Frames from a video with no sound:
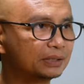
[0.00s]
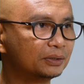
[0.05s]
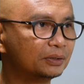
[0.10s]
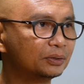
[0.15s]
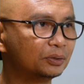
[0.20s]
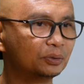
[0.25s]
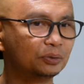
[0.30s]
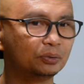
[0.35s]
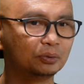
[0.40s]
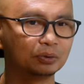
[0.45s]
You
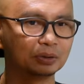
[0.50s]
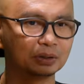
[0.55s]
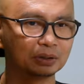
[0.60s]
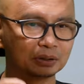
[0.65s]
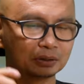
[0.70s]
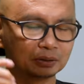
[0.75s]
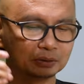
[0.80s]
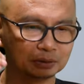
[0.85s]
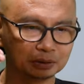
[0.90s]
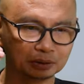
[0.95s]
know,
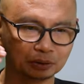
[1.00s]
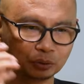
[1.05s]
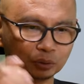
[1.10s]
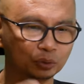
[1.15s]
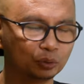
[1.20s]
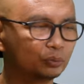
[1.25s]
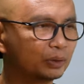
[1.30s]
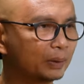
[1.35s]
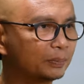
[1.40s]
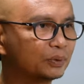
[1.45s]
uh, go
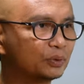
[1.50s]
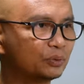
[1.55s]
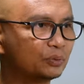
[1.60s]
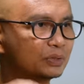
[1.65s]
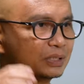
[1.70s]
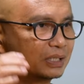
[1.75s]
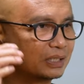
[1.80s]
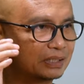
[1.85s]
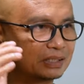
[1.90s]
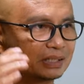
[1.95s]
to
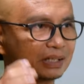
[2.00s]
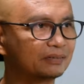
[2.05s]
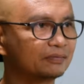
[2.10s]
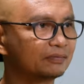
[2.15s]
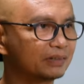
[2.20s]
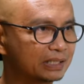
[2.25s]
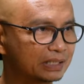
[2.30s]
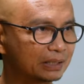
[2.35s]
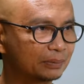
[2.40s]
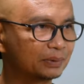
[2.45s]
webtoons and try and
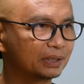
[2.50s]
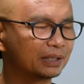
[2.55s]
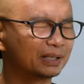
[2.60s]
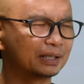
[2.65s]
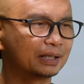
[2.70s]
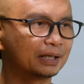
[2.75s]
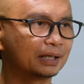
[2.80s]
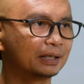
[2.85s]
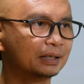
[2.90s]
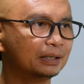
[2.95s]
find something
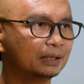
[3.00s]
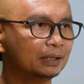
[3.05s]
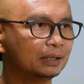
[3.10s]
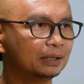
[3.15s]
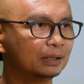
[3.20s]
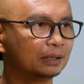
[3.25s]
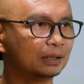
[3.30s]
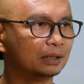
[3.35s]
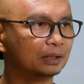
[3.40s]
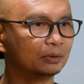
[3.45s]
there.
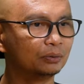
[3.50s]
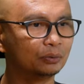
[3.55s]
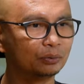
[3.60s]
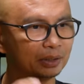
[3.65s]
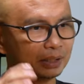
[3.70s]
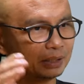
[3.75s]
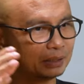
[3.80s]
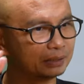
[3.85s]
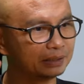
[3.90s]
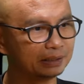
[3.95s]
Uh,
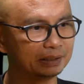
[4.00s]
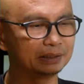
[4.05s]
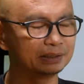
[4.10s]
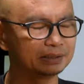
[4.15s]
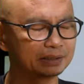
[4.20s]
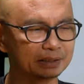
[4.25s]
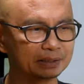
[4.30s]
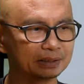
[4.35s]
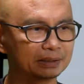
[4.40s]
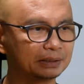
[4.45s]
go and read
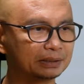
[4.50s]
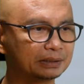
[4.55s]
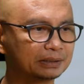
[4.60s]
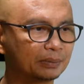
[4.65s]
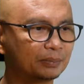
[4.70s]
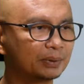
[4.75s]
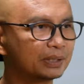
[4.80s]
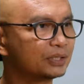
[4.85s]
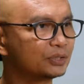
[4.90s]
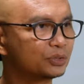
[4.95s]
uh,
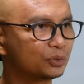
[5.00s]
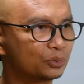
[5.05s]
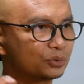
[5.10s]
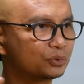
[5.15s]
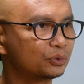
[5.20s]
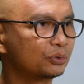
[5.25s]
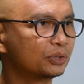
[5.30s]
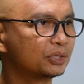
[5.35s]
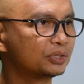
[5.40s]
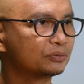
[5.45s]
some other short
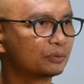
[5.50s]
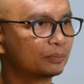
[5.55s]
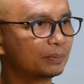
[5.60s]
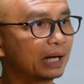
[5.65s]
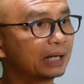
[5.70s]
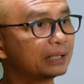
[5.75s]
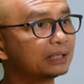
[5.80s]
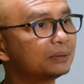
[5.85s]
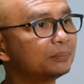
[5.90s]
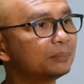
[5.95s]
stories from
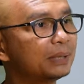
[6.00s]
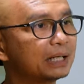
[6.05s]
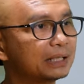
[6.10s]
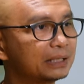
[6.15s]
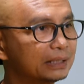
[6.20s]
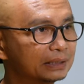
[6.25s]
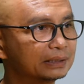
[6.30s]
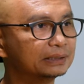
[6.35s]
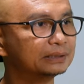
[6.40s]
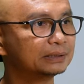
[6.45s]
other
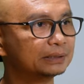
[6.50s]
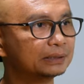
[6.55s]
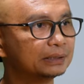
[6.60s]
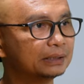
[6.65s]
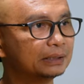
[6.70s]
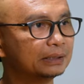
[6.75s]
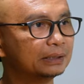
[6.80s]
markets.